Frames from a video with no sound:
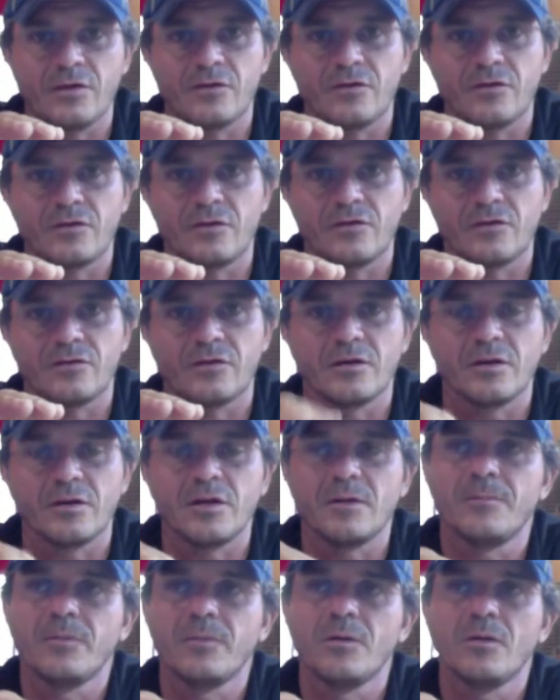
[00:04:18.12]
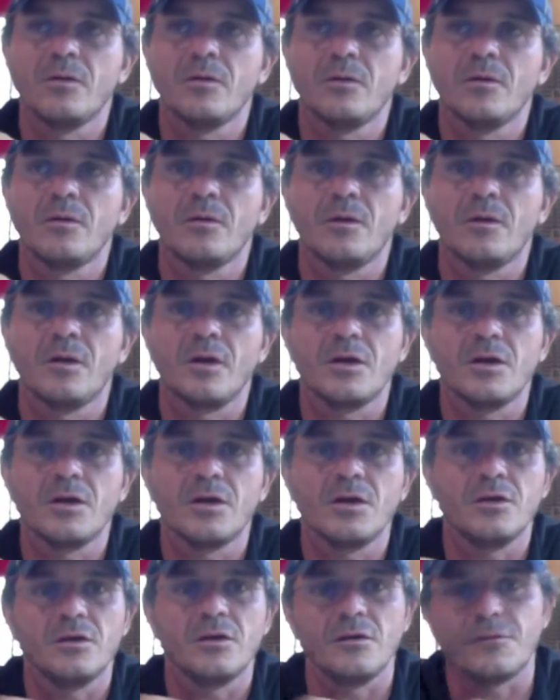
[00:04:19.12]
that consistently.
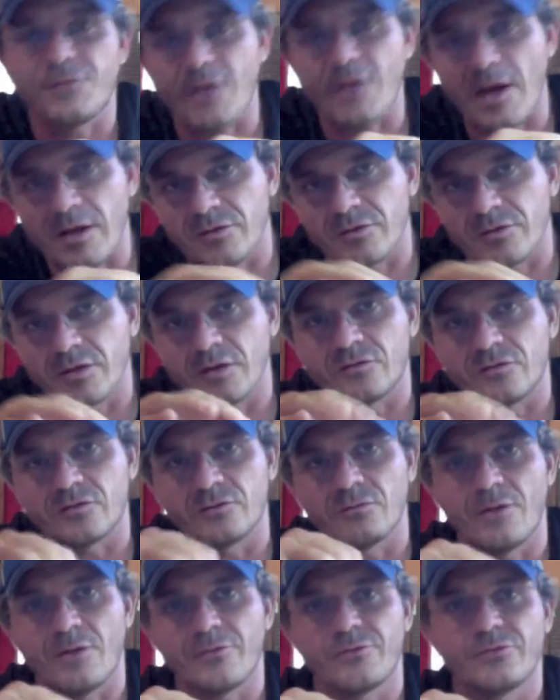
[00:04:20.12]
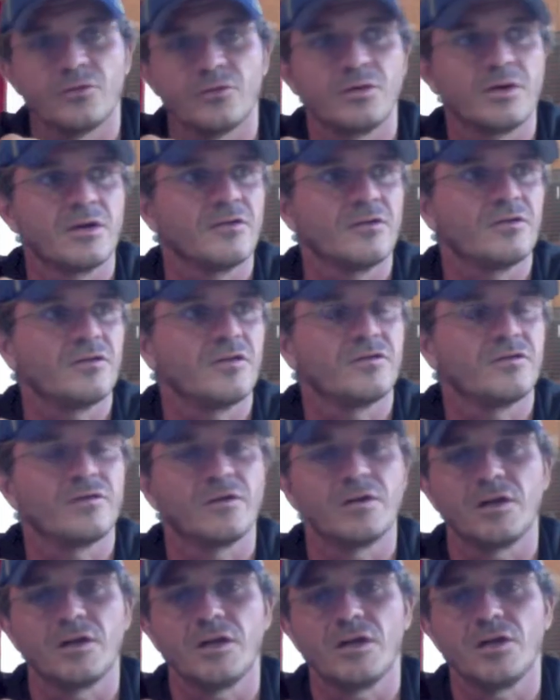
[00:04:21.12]
Your faith needs to run through it
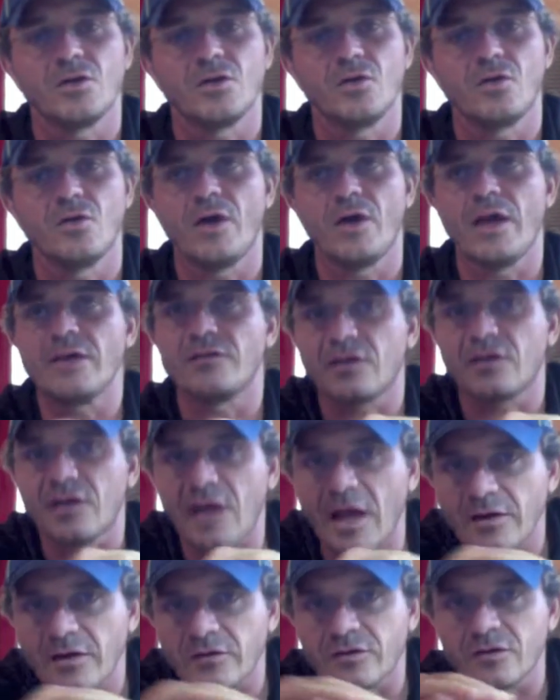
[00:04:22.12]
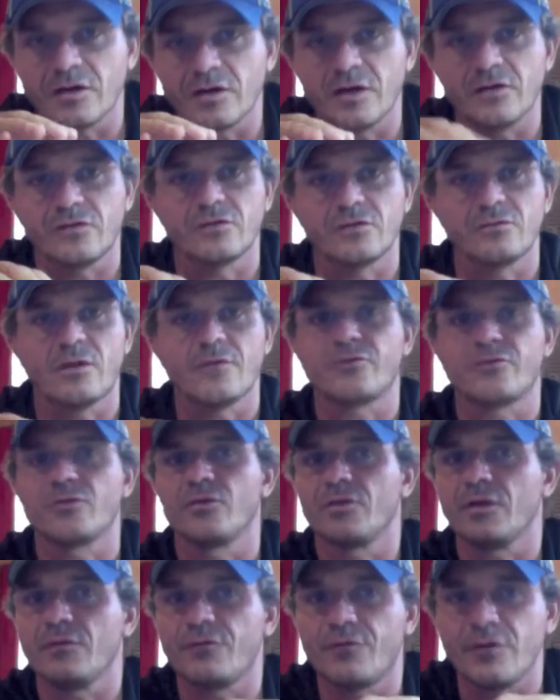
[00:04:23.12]
consistently. Your education needs to run
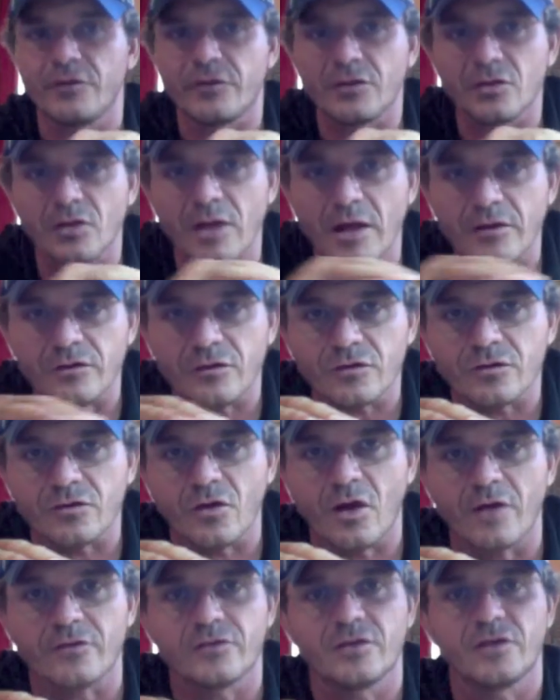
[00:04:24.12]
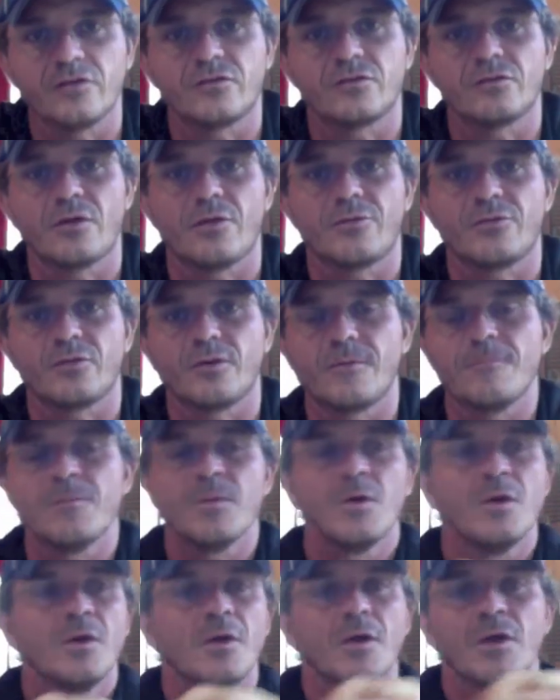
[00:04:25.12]
through it. Your physical exercise needs to run through
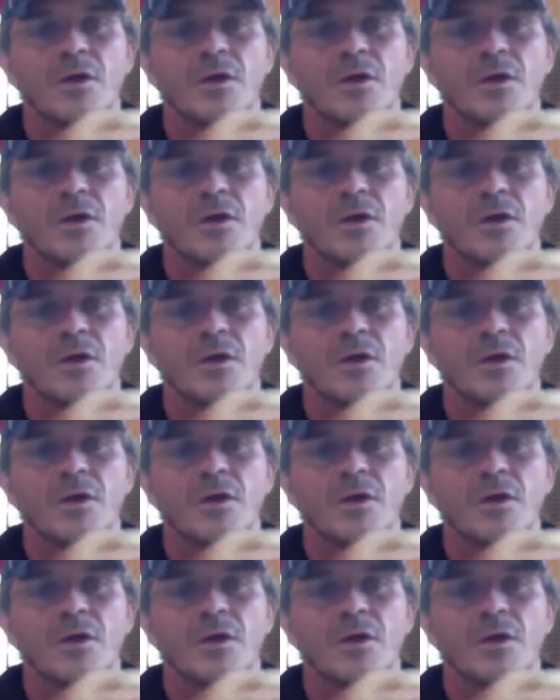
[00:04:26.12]
it.